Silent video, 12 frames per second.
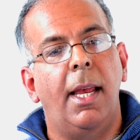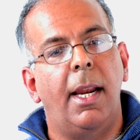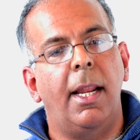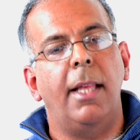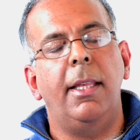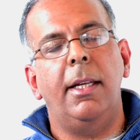
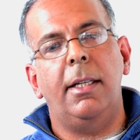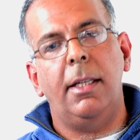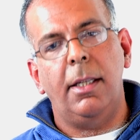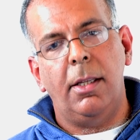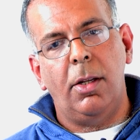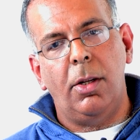and I think
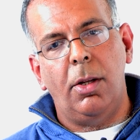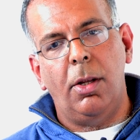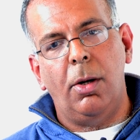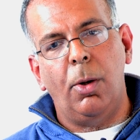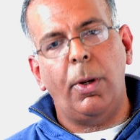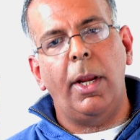
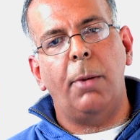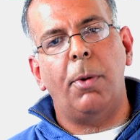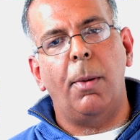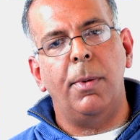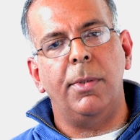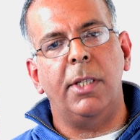looking at
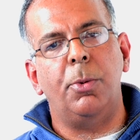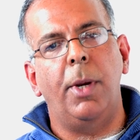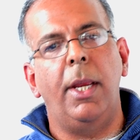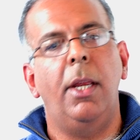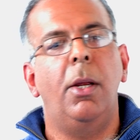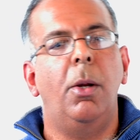problems this
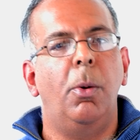way